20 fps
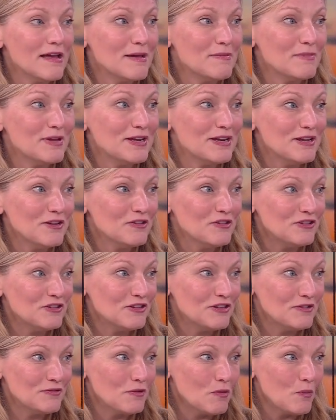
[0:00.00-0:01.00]

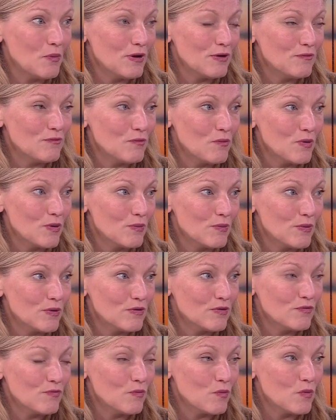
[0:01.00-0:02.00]
initiative going
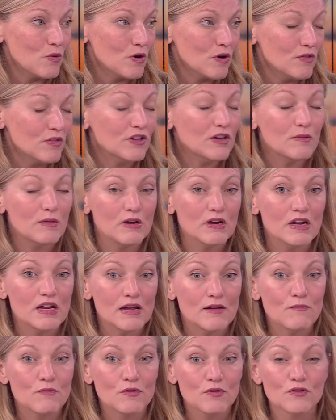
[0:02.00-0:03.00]
forward for the
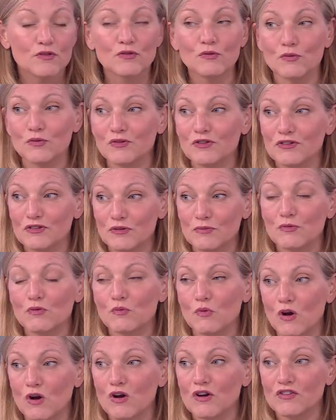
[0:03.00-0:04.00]
community and for the school system
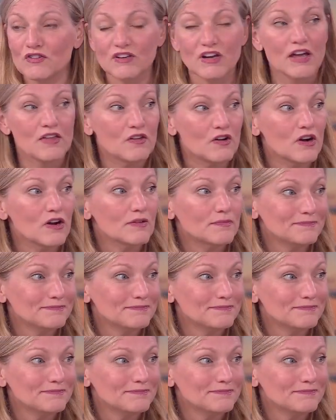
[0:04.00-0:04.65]
to work on together.